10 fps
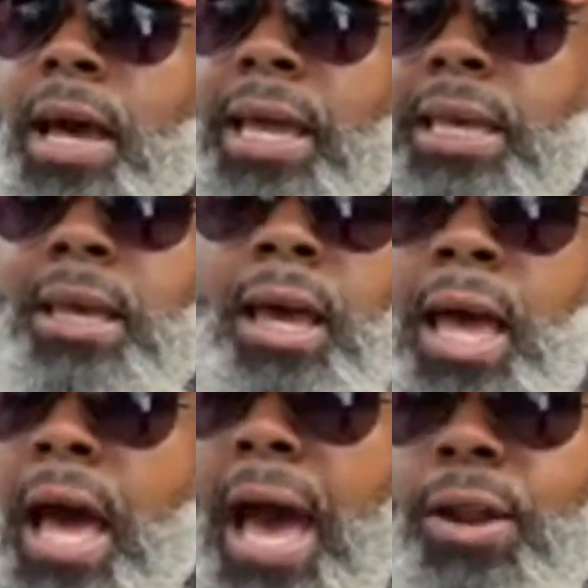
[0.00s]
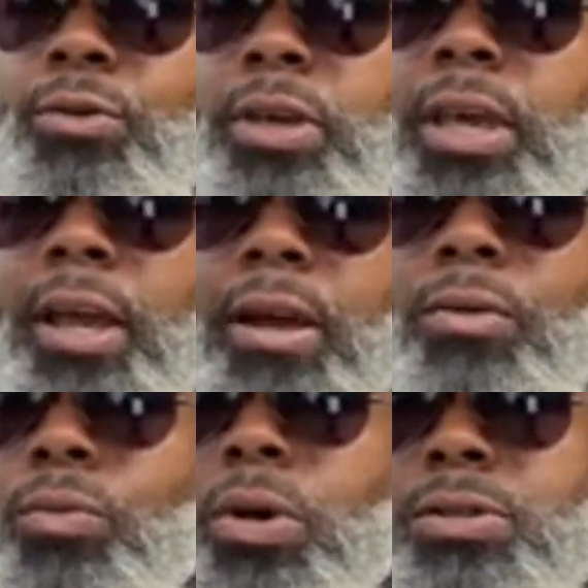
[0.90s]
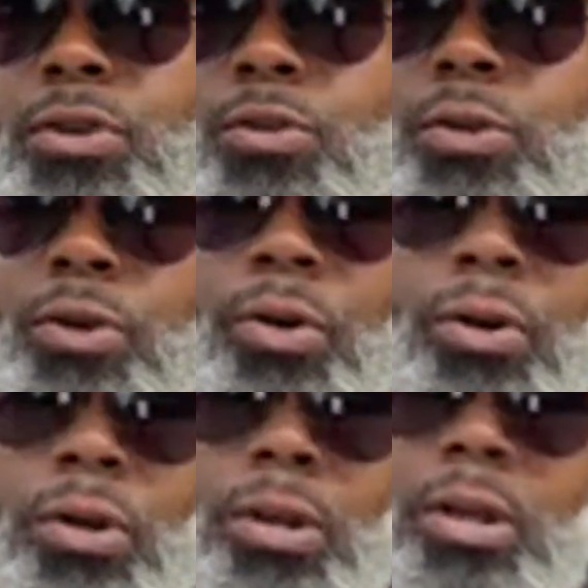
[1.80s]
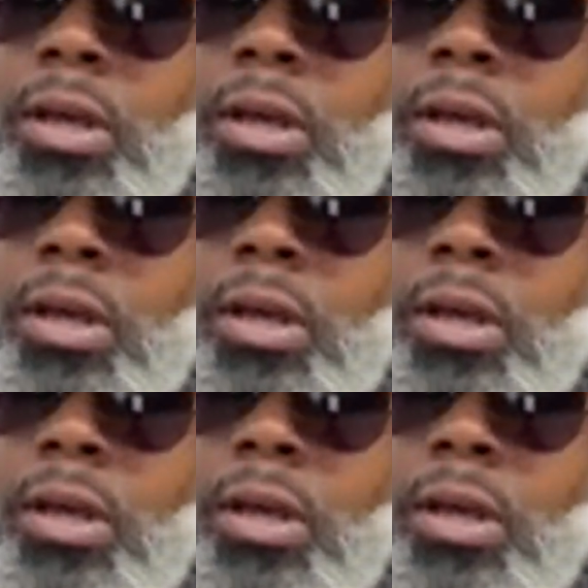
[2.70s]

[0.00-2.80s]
i.e., I don't care what's going on,